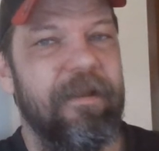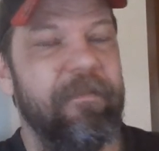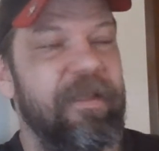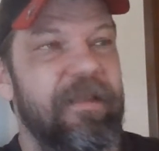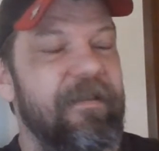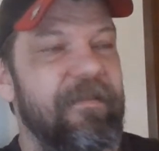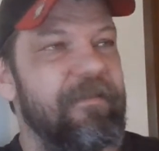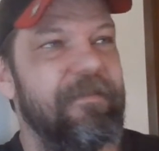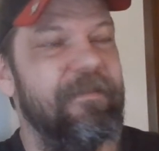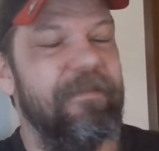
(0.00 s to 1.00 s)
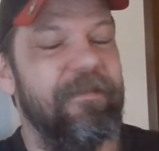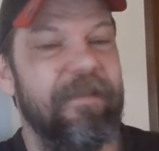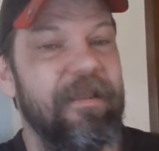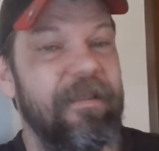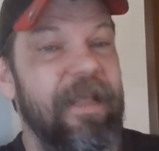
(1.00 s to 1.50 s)
I mean,
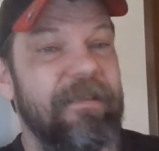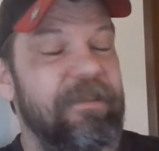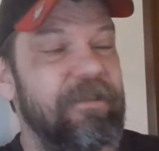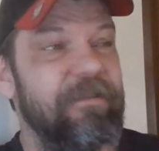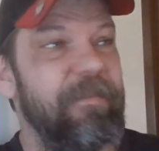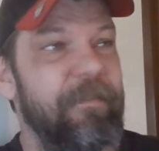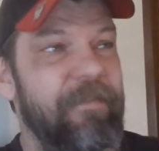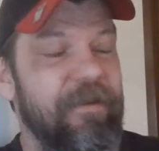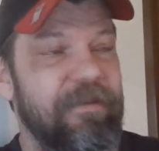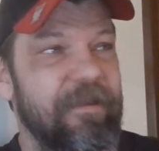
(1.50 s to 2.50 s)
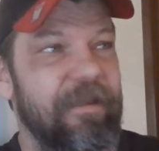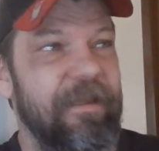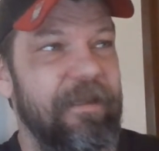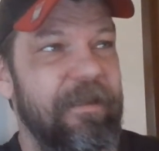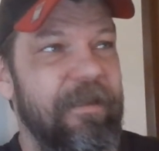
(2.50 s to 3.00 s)
that's just me personally.
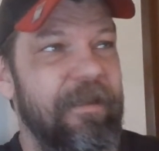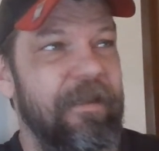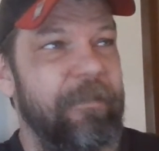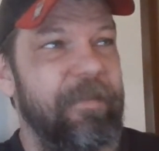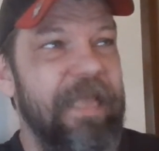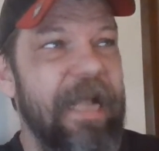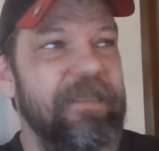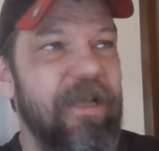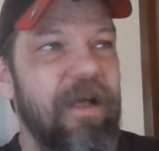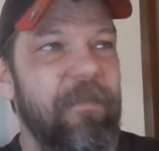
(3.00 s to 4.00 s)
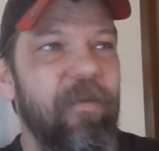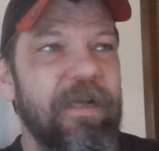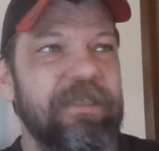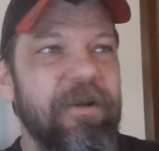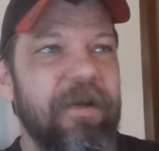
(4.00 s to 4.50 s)
But that's all. But
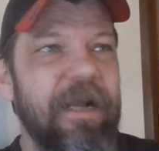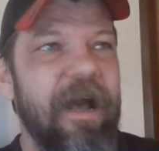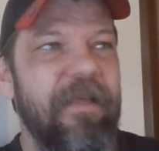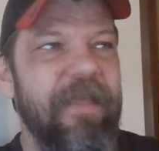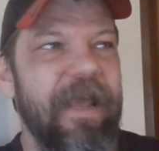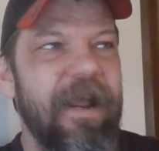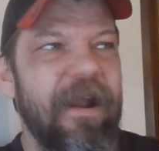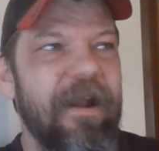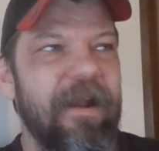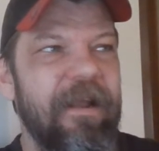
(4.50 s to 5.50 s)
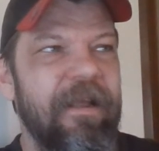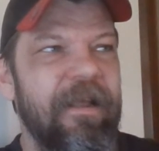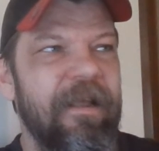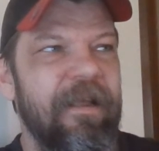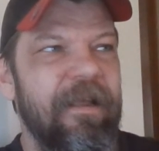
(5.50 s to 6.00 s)
what's going on there?
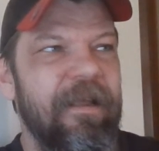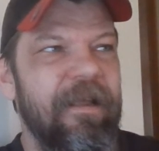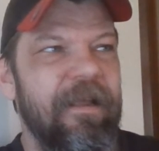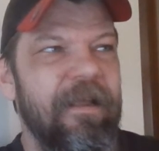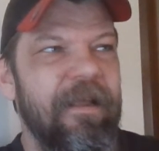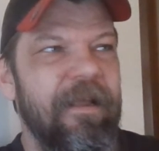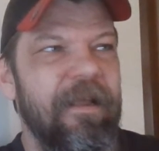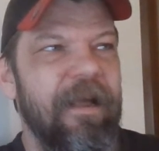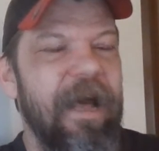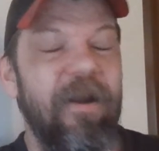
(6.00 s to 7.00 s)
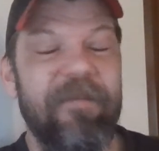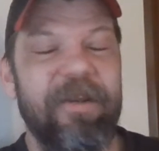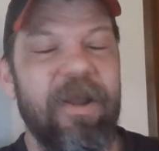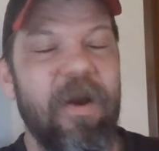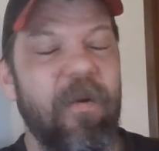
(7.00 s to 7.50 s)
I don't
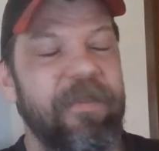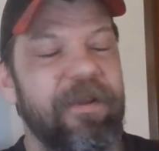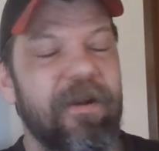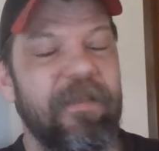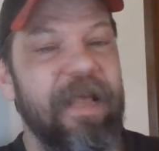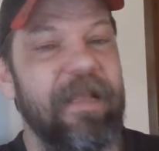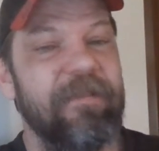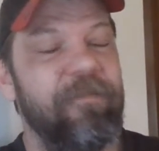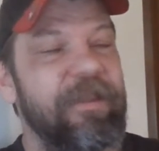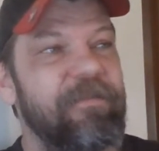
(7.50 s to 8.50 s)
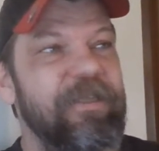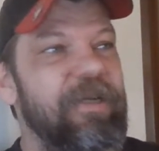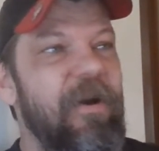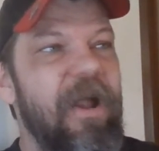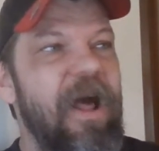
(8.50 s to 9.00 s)
even know what's
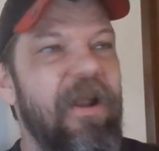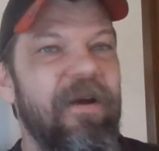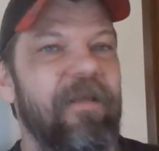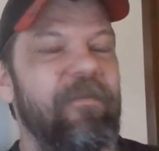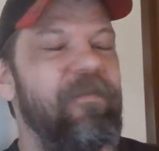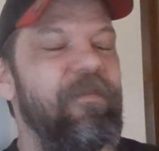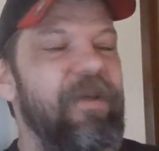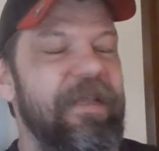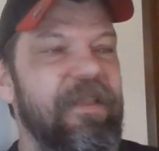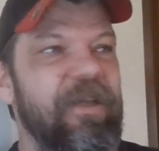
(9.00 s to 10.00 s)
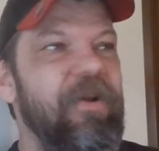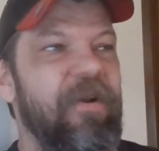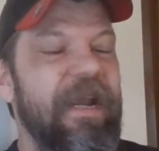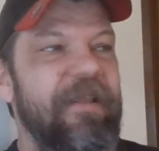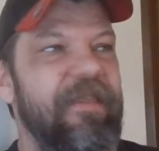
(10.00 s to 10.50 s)
going on in the
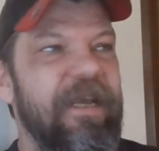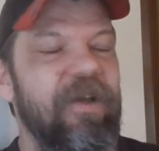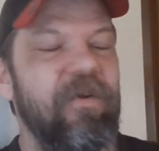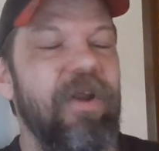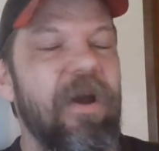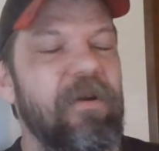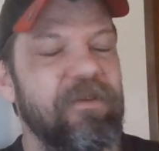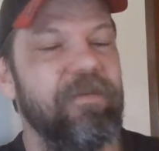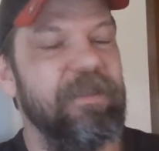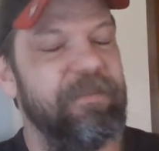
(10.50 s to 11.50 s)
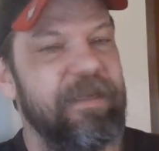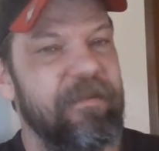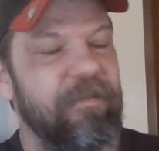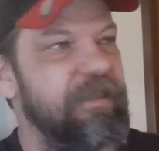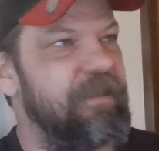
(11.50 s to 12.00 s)
Ukraine thing. Who knows
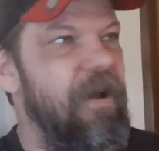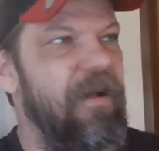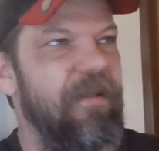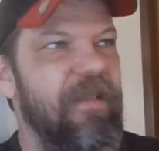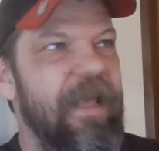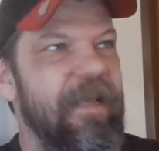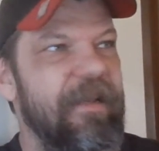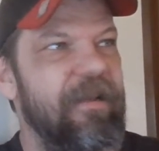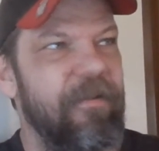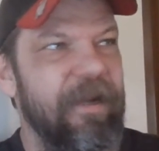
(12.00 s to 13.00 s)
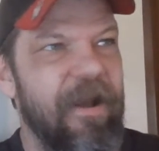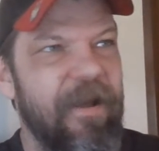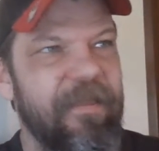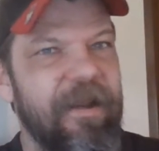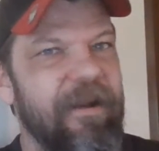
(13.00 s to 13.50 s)
what's all like going
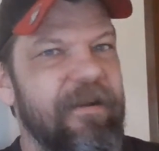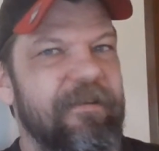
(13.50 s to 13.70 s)
on there?